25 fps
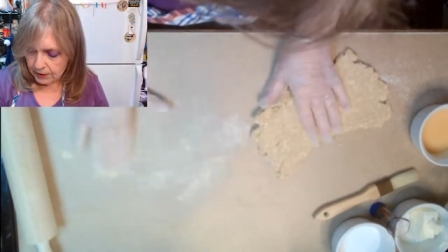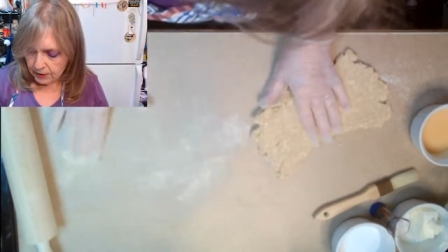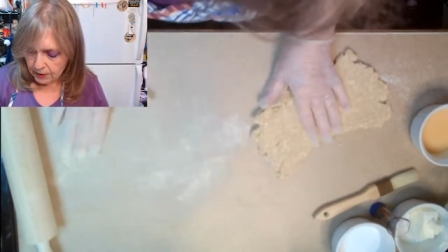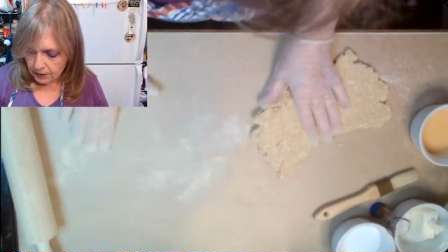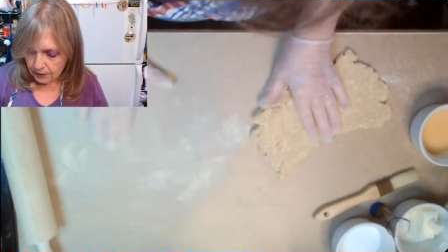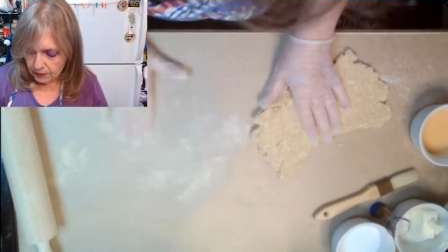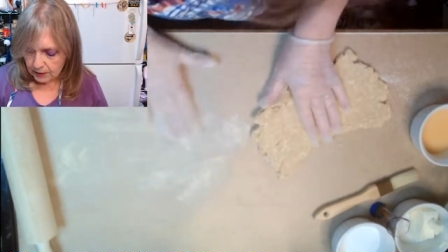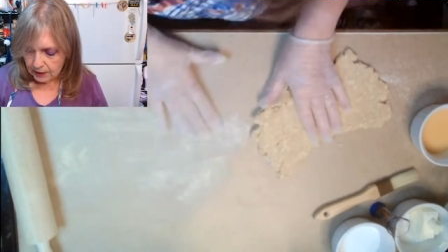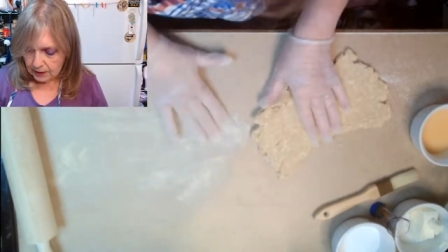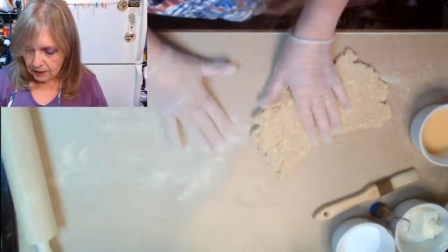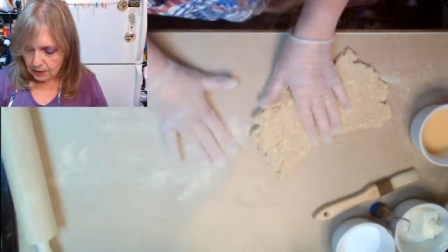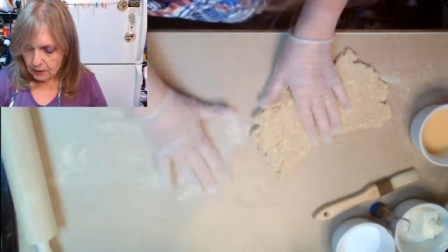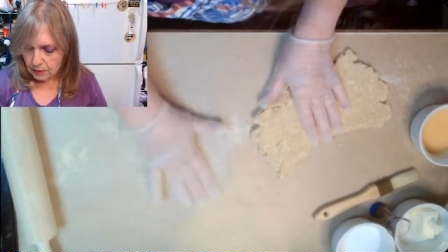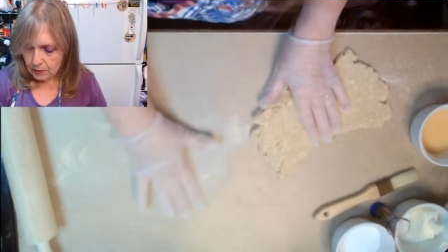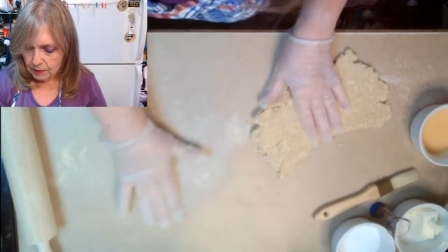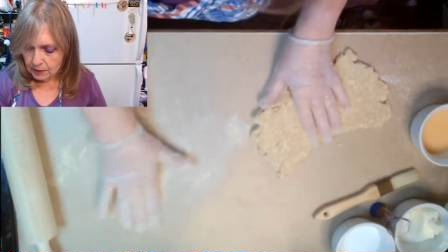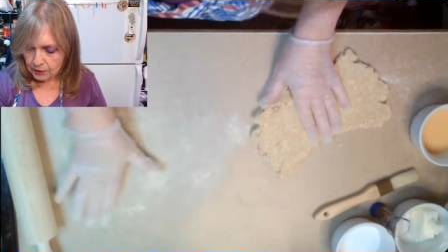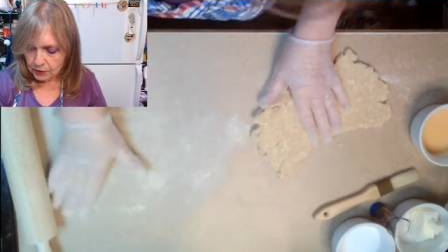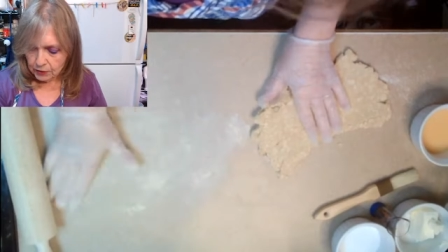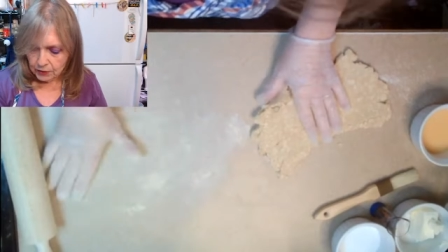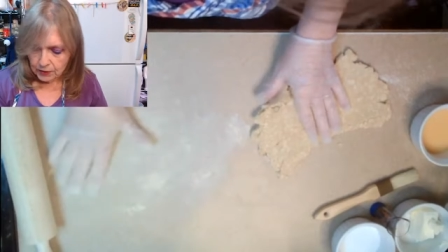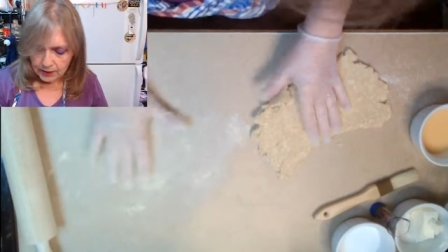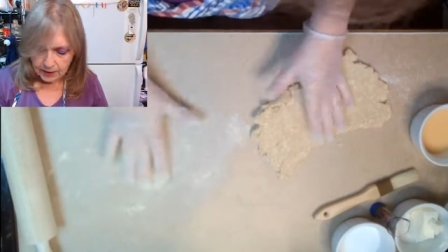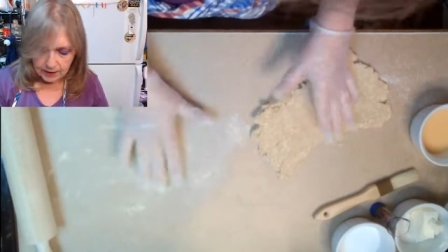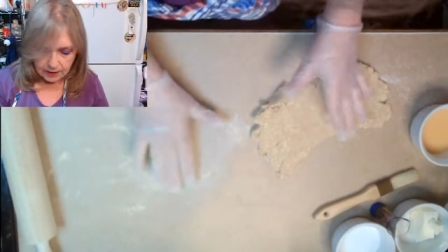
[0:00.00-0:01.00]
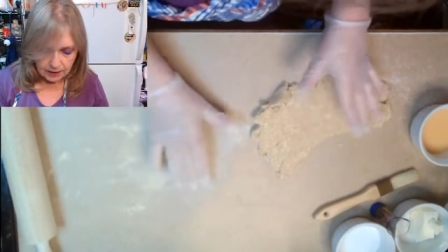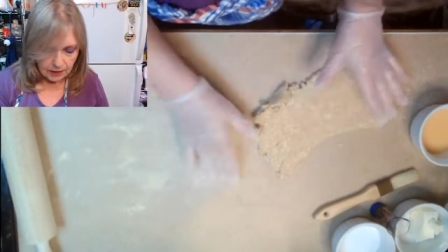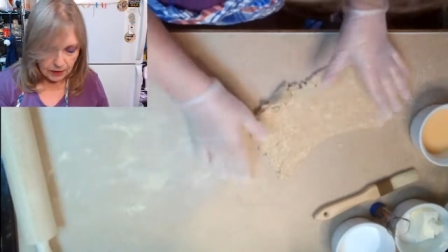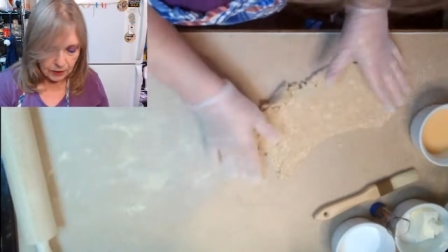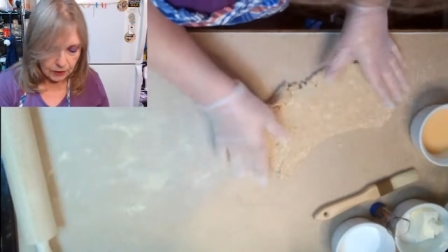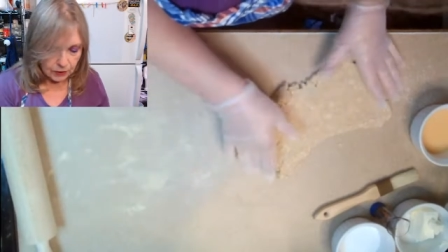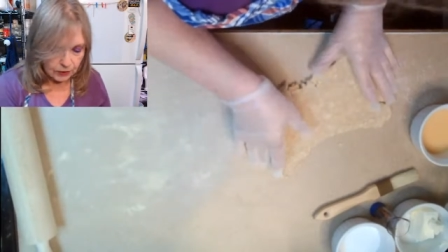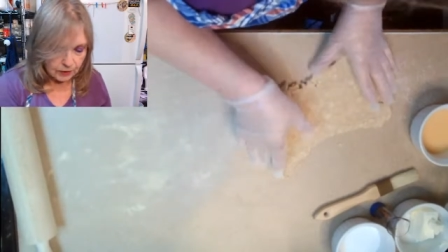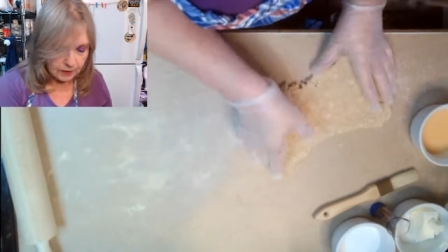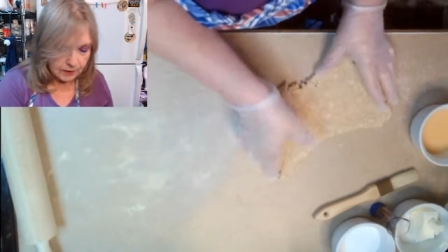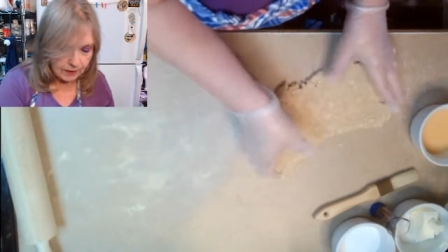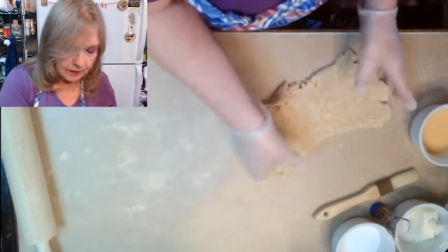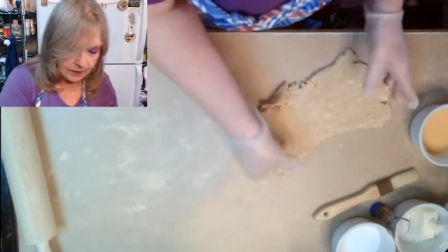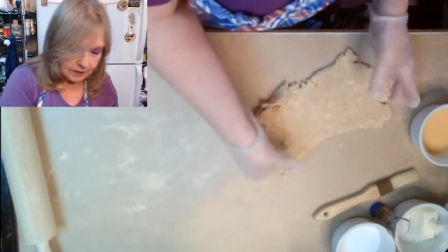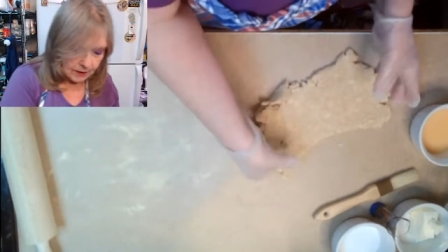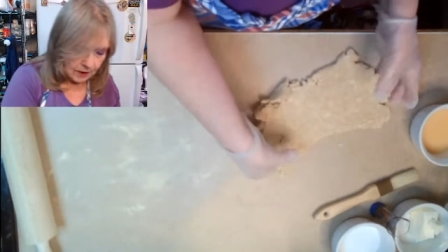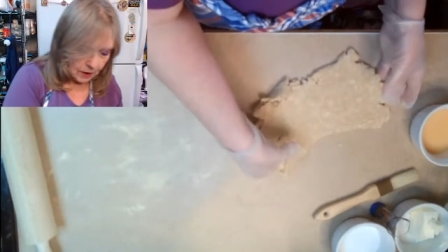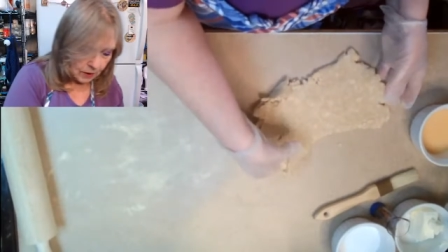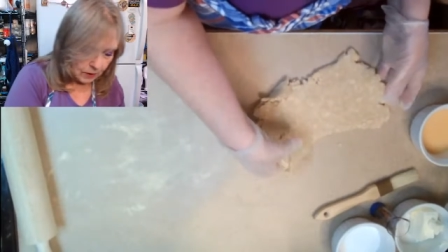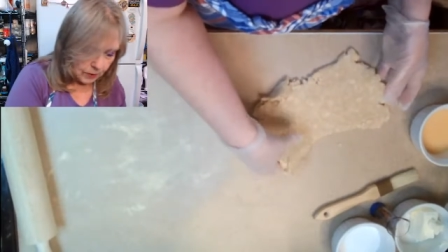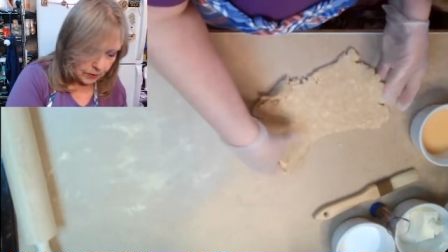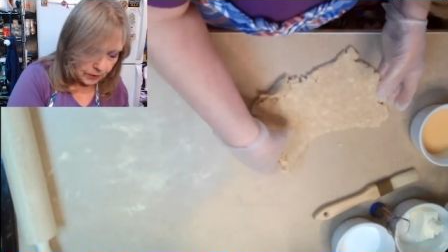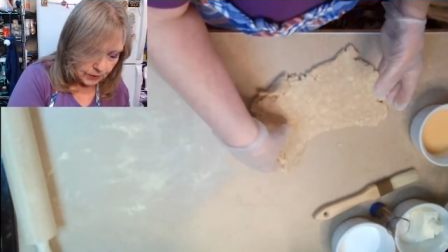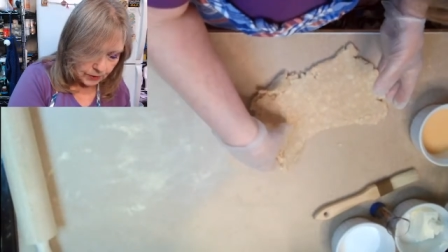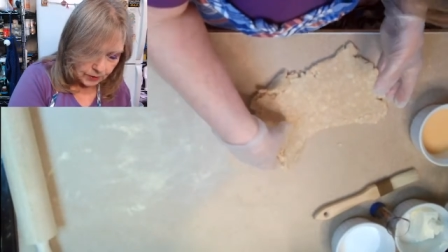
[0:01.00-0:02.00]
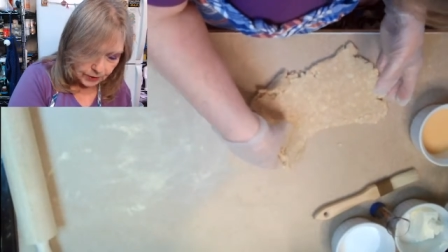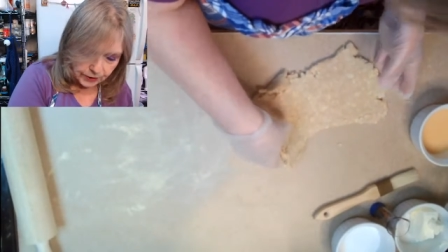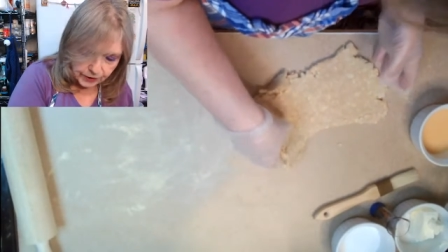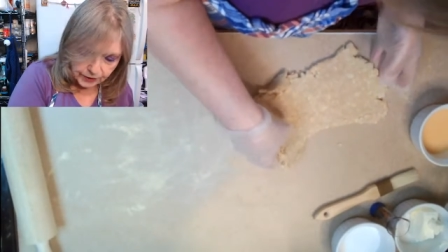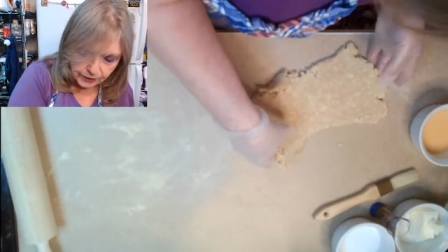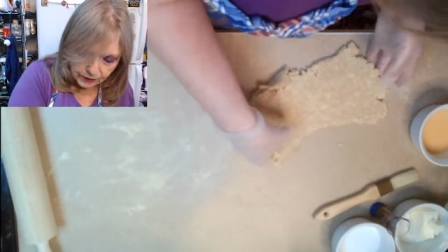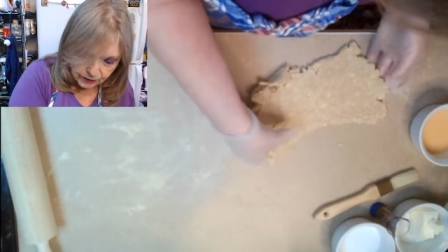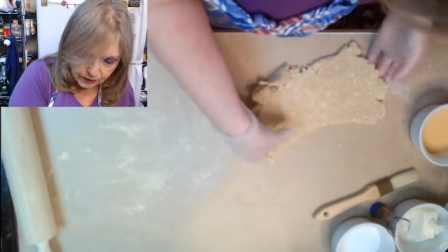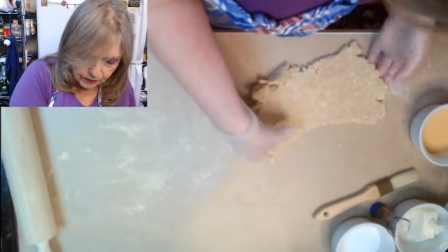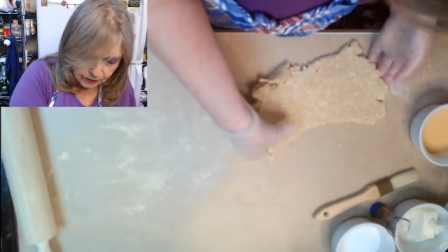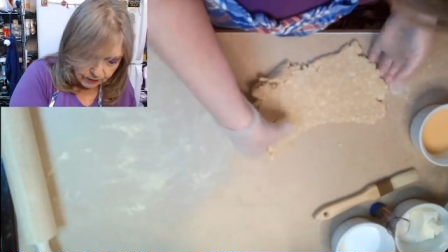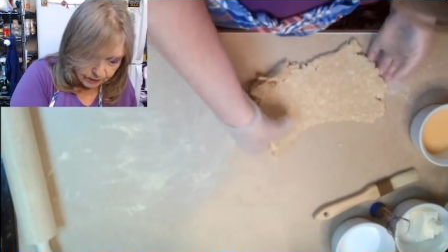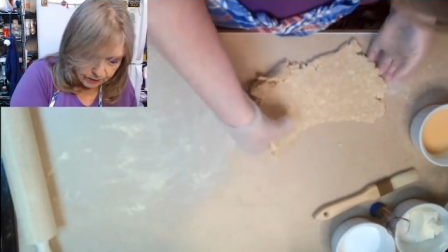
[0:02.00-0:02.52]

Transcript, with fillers: You don't get to enjoy it in a toaster